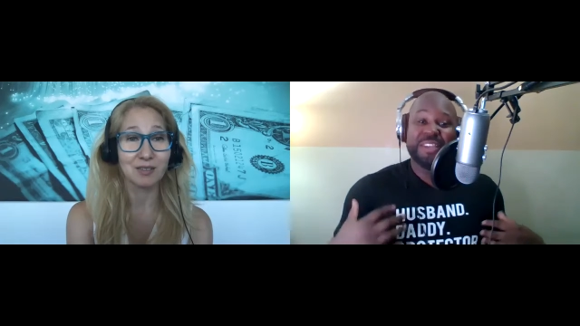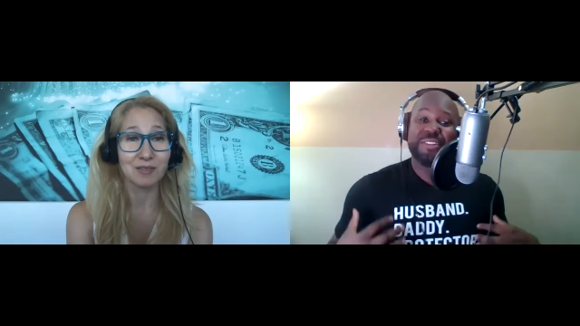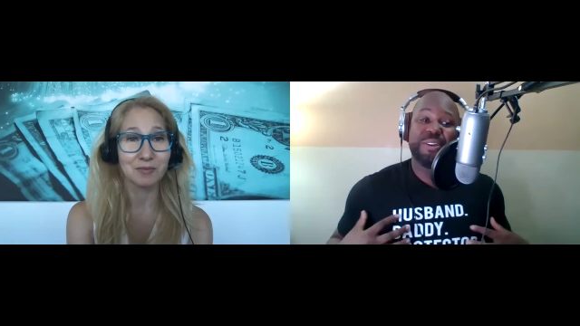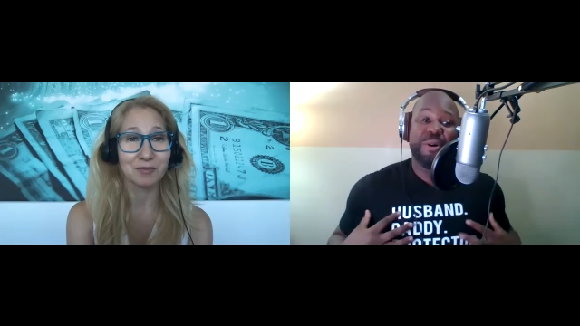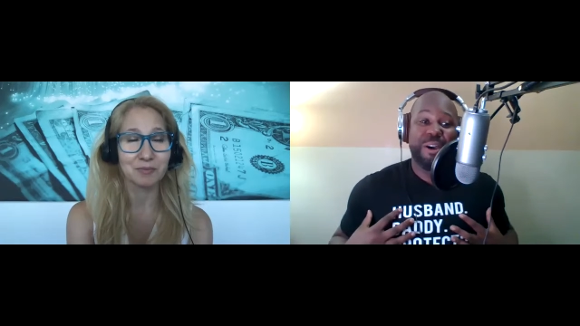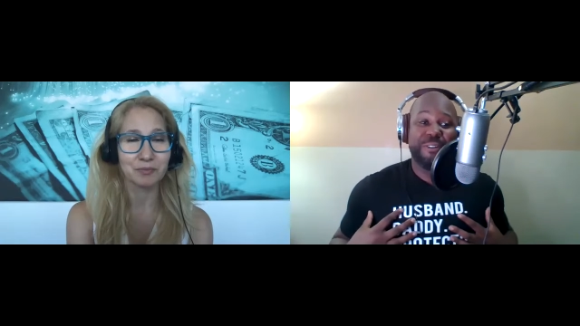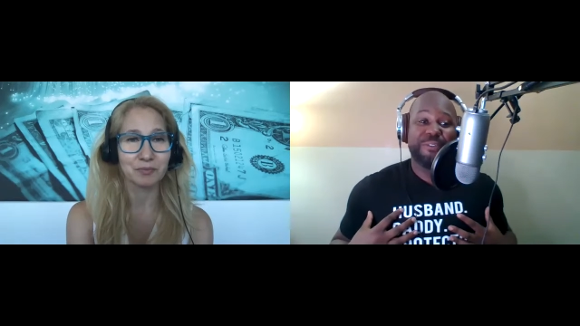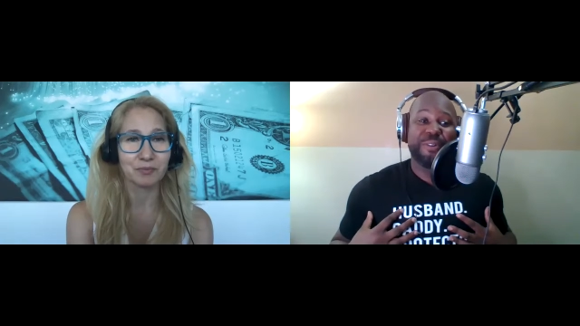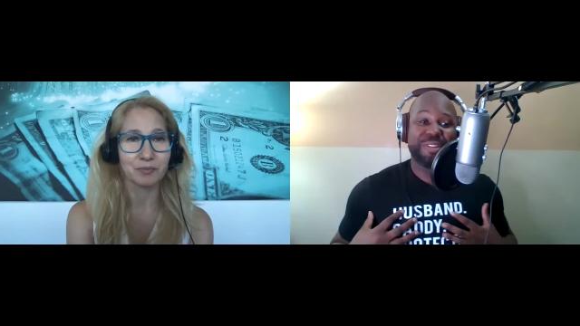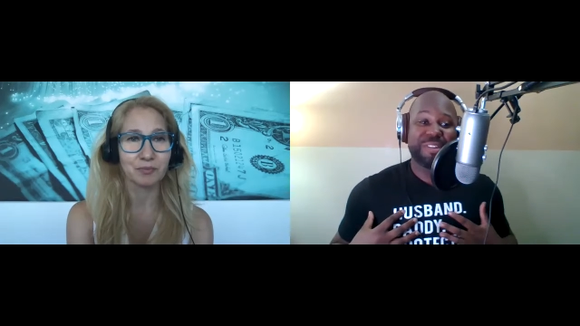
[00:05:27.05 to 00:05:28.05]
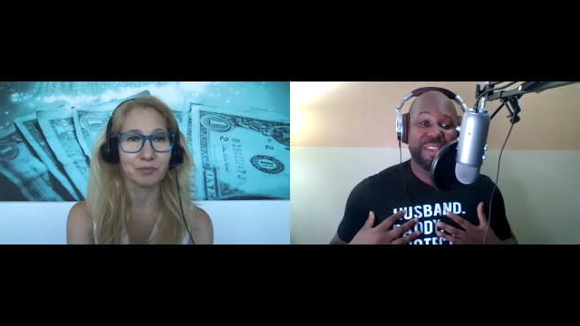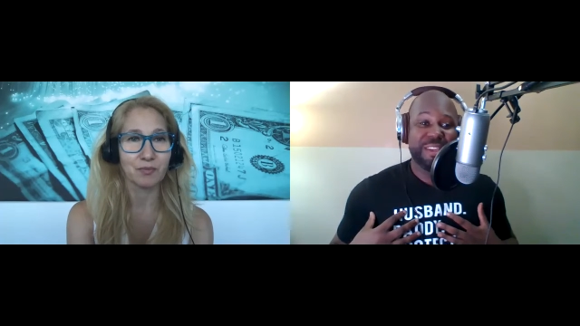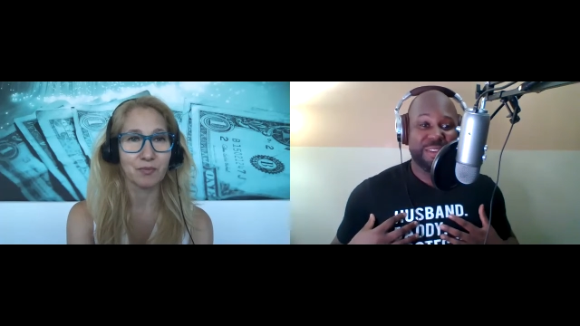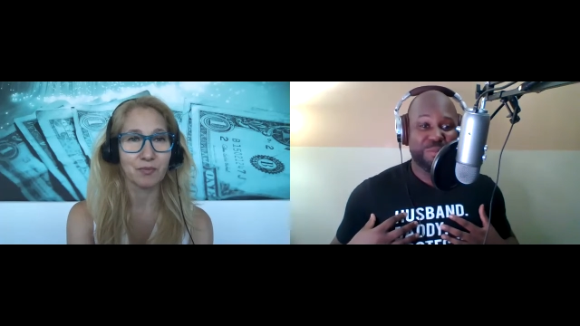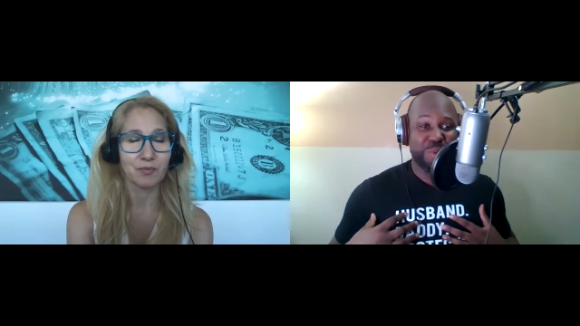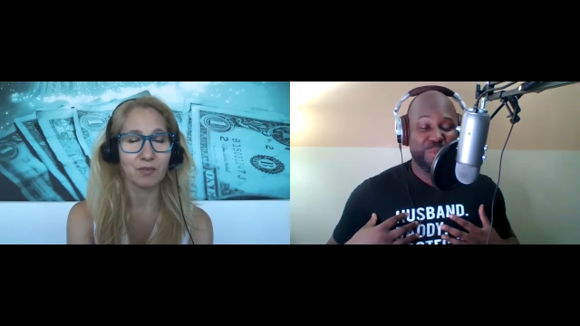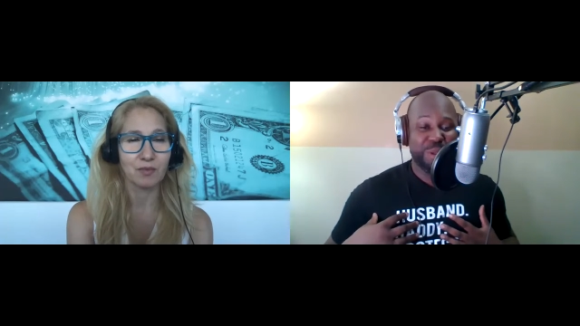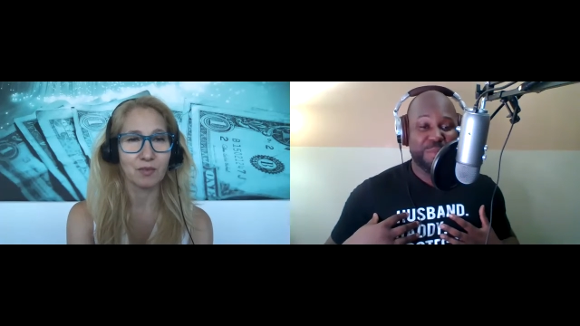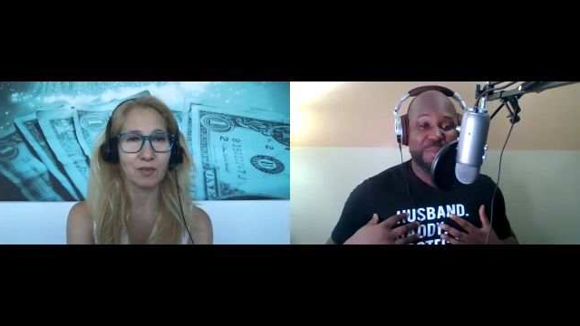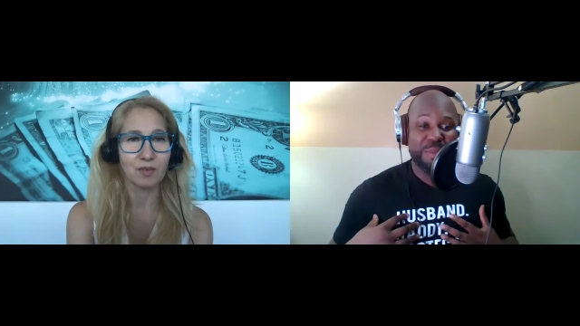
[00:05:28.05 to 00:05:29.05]
Speaker 1: so our first thing when
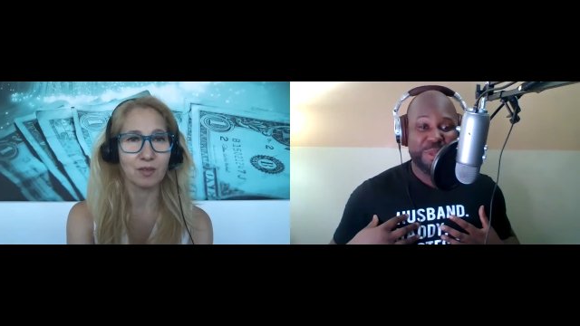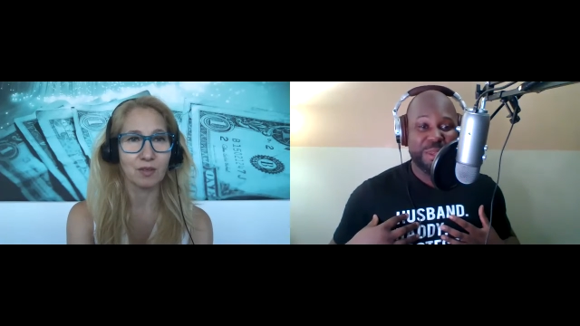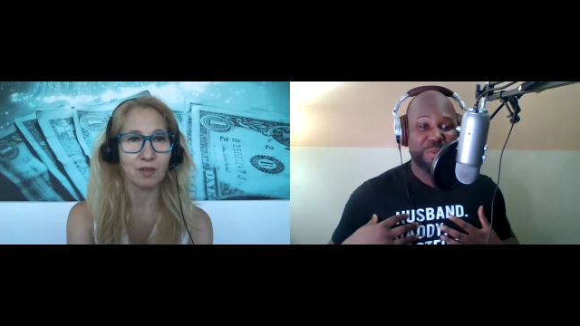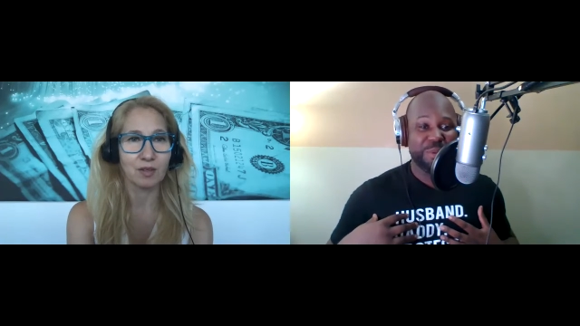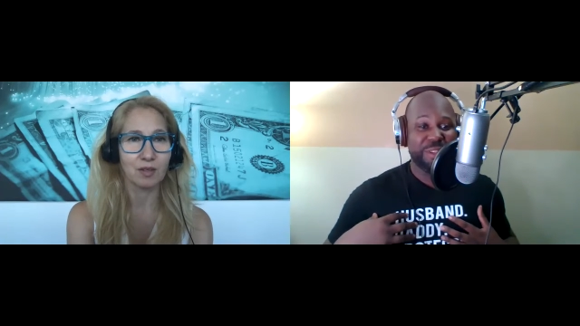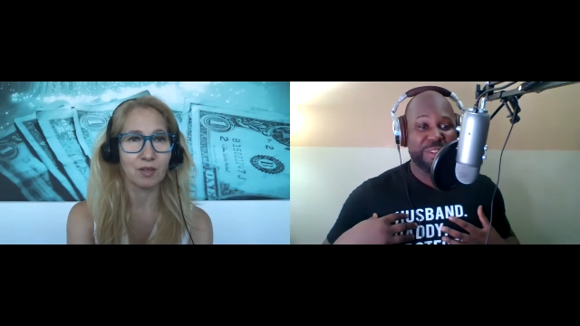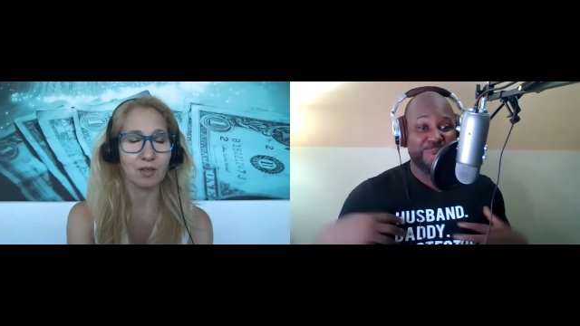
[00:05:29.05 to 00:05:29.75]
we meet people is